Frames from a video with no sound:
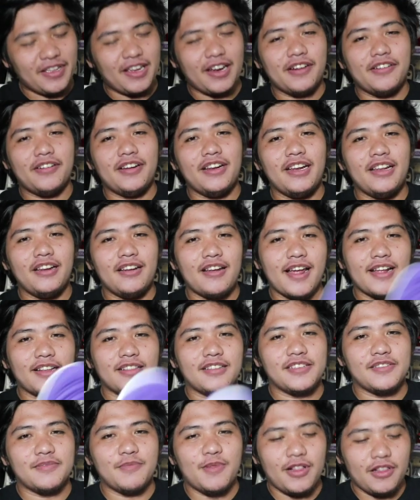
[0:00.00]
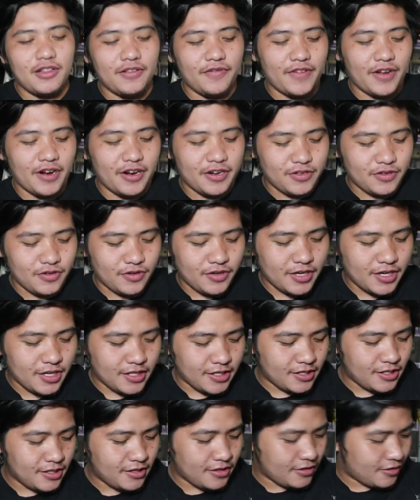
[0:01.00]
I really like the smell of Air
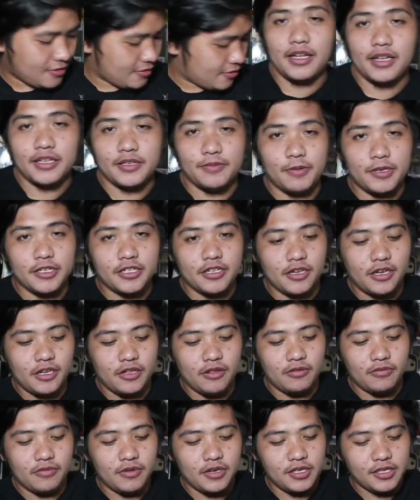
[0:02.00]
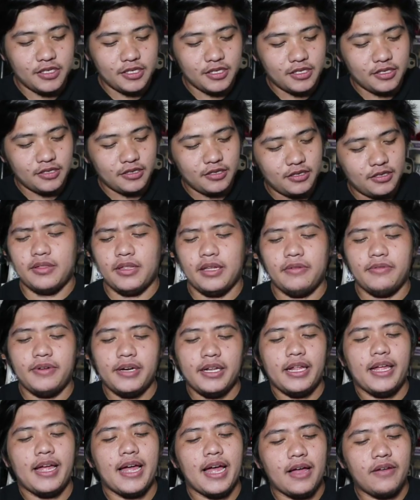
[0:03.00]
Jordans, especially the ones. They
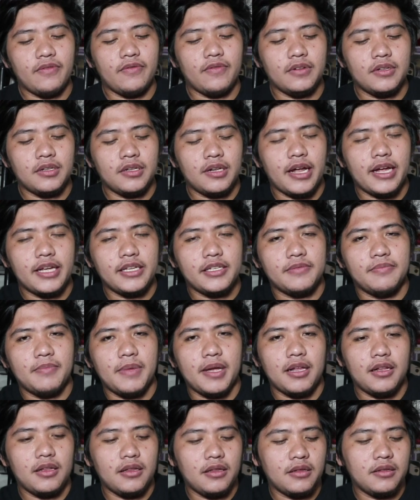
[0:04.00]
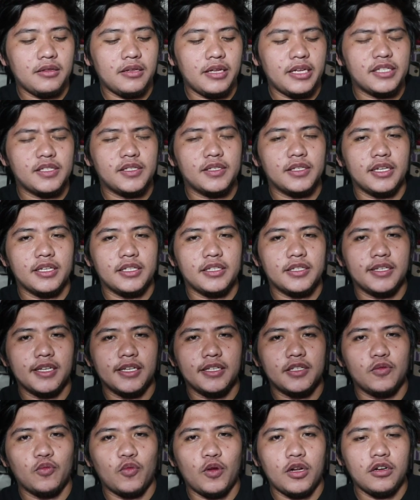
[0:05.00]
really have a nice smell.
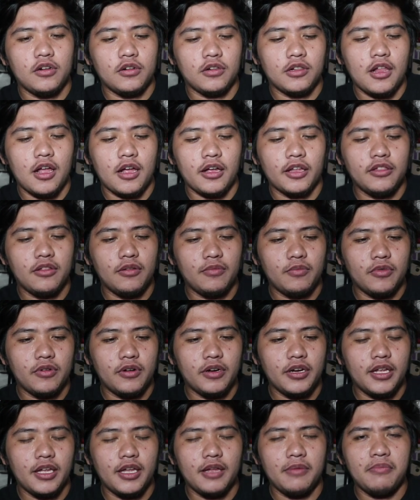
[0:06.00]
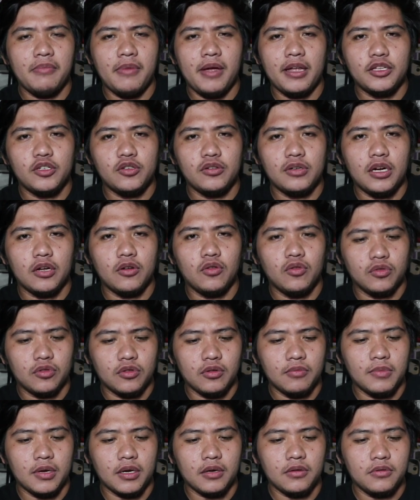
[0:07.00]
It's 1 o'clock in the morning and medyo
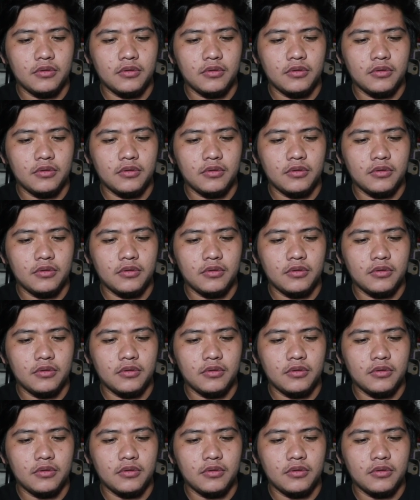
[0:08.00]
nagutom